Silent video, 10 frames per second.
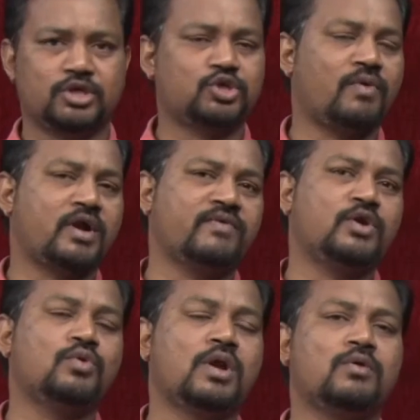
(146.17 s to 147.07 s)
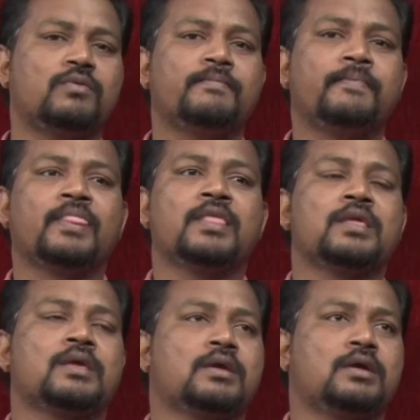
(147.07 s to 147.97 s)
So, what we do now
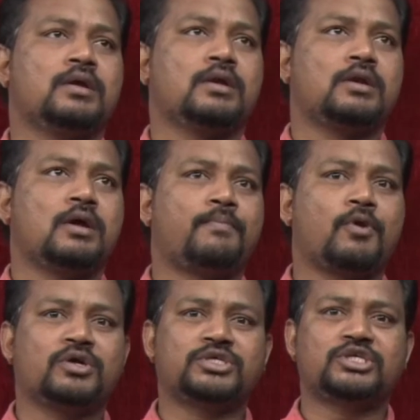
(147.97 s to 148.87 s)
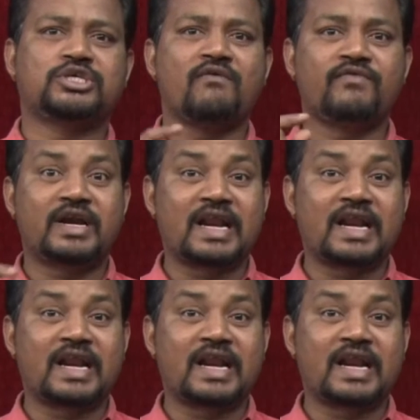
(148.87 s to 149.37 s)
the process of